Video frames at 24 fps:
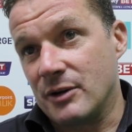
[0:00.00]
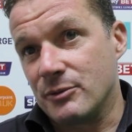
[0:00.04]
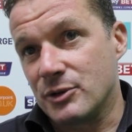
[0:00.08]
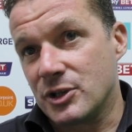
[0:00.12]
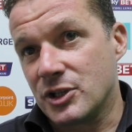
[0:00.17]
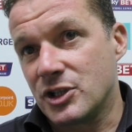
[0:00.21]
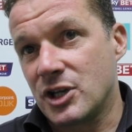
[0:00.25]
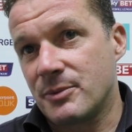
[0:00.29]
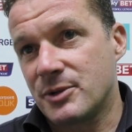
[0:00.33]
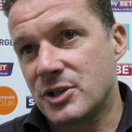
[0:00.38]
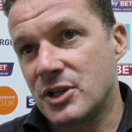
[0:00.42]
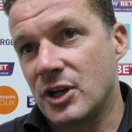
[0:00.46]
It was
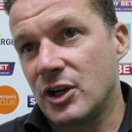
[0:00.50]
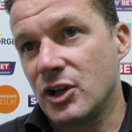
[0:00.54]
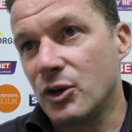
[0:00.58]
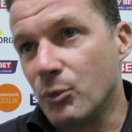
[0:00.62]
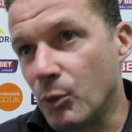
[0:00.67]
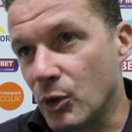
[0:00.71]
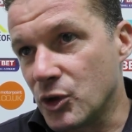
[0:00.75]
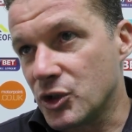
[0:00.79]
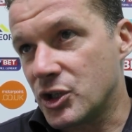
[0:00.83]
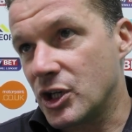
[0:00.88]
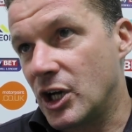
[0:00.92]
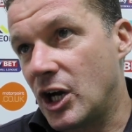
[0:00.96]
the type of start you
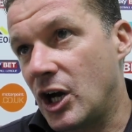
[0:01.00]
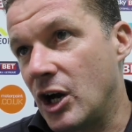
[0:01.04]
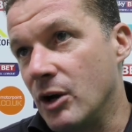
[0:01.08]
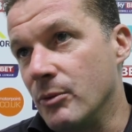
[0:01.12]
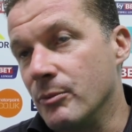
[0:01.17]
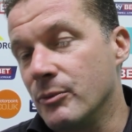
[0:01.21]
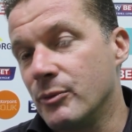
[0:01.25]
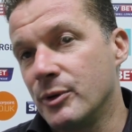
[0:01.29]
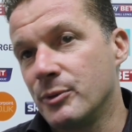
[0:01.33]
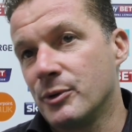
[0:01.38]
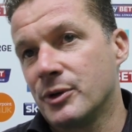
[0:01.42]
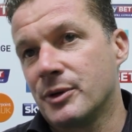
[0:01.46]
want at
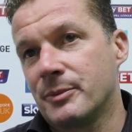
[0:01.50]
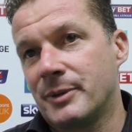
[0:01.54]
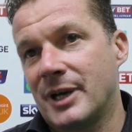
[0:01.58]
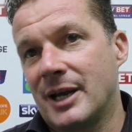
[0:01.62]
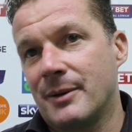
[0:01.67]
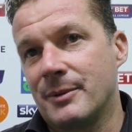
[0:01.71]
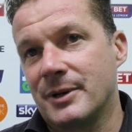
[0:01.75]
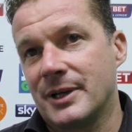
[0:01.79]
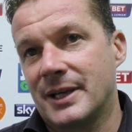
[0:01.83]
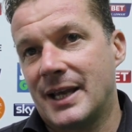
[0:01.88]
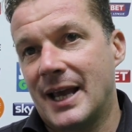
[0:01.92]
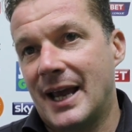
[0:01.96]
home. We want to be
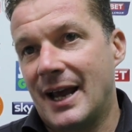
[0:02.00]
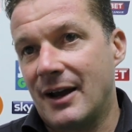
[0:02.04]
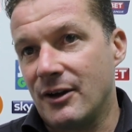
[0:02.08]
able to get